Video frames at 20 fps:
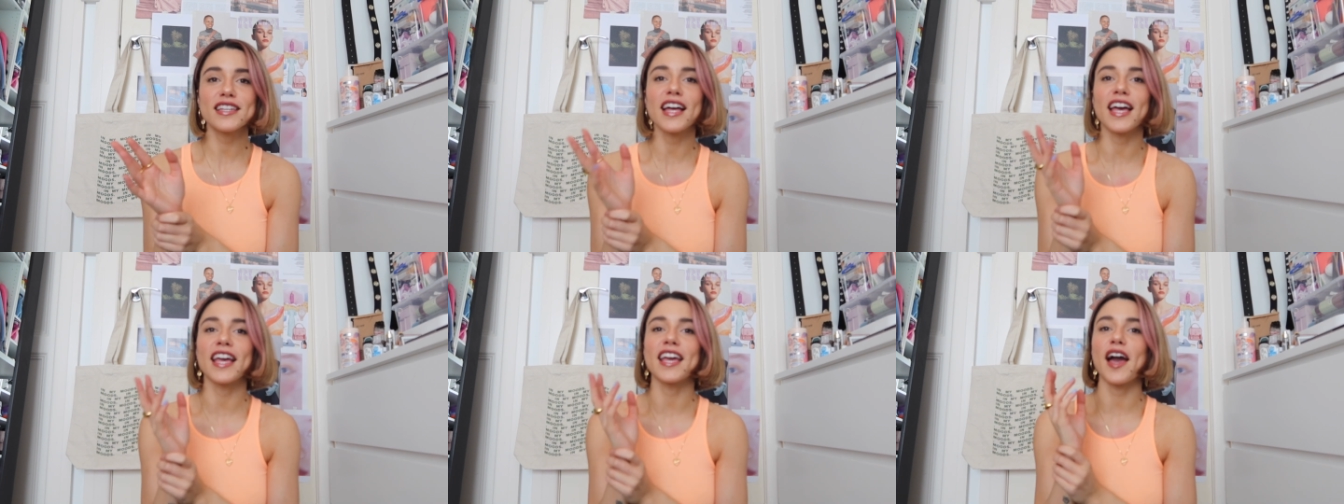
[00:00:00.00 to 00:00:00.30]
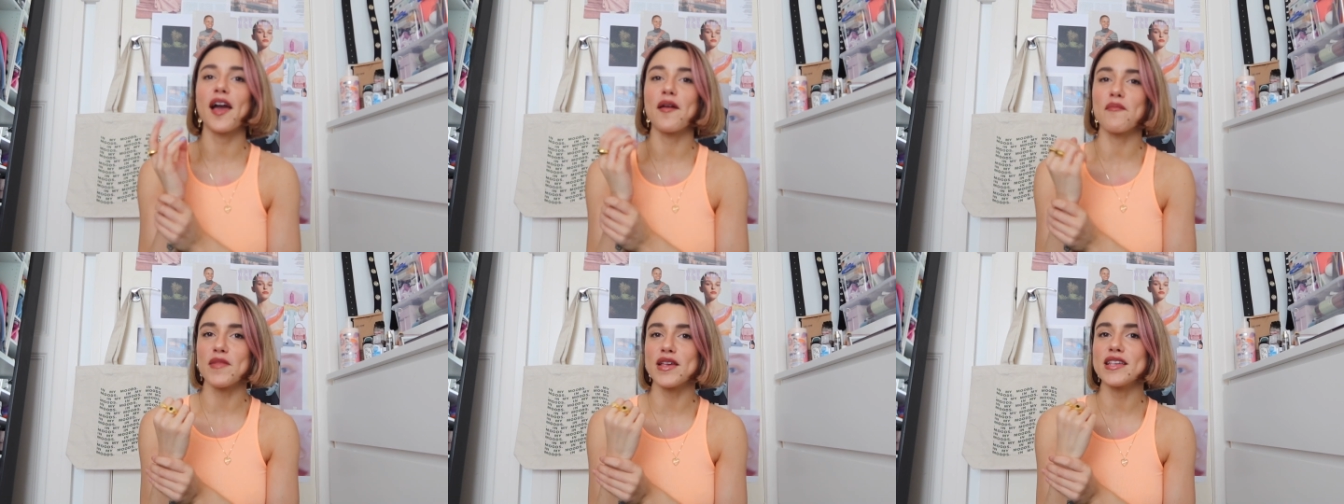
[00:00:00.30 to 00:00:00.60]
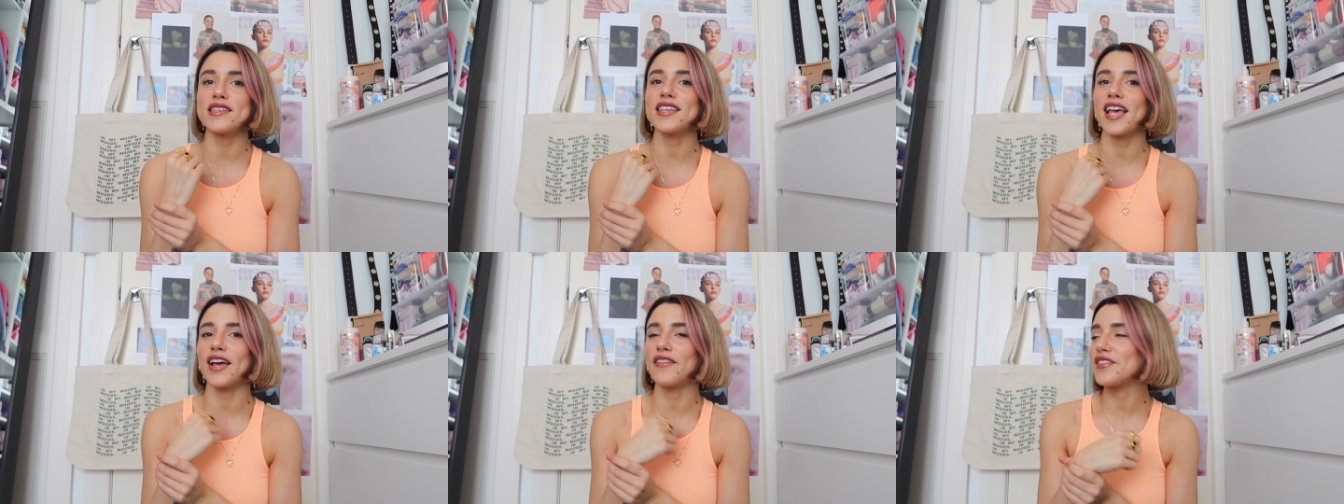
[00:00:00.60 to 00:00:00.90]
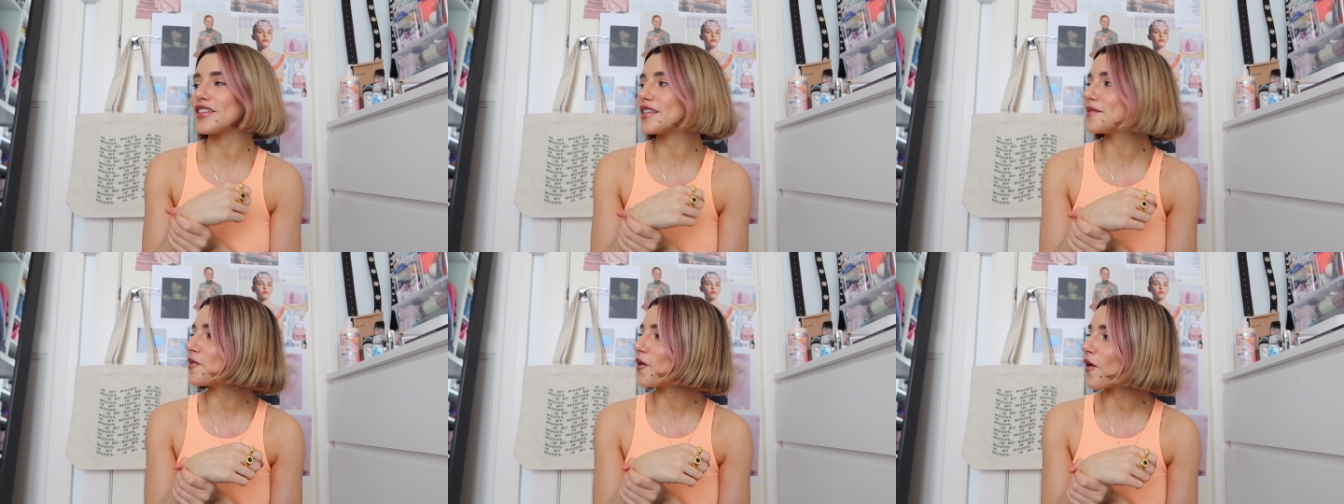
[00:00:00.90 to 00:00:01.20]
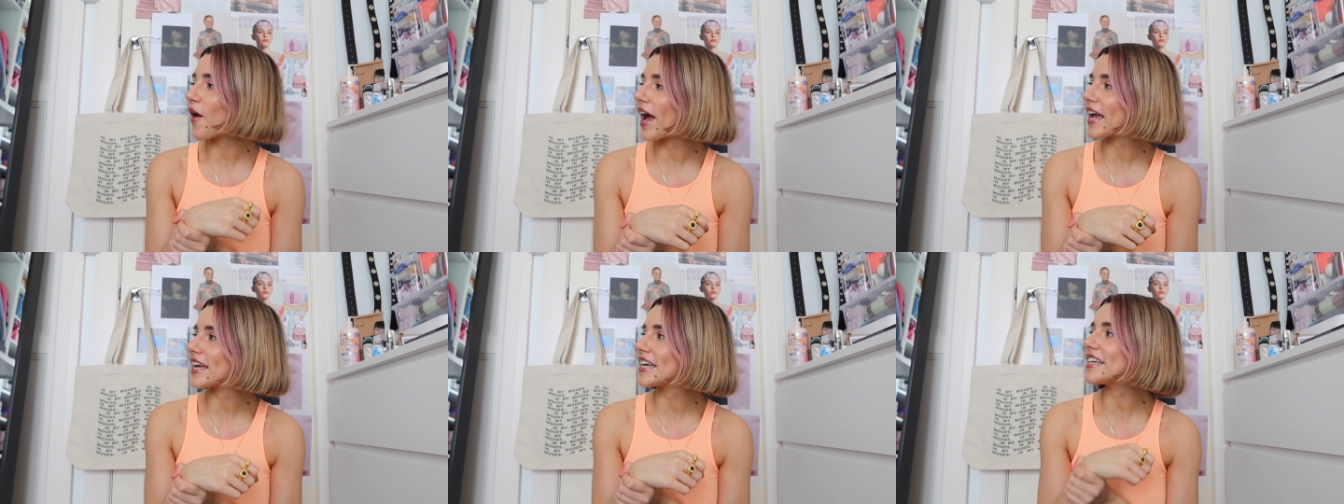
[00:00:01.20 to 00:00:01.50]
Like, I miss having them
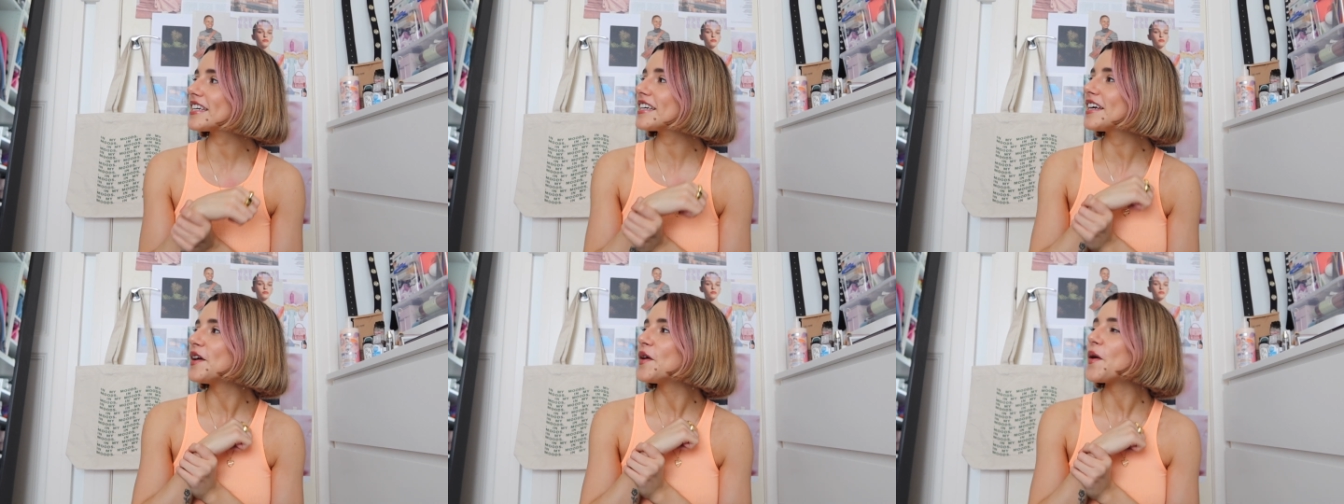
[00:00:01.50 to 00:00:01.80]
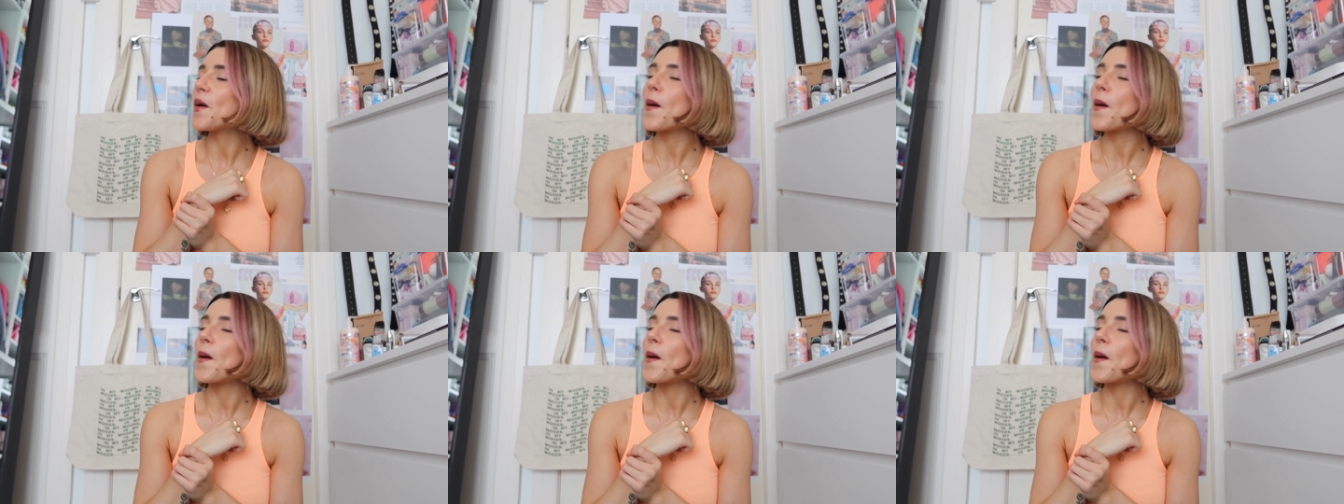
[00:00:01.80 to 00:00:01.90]
all hanging,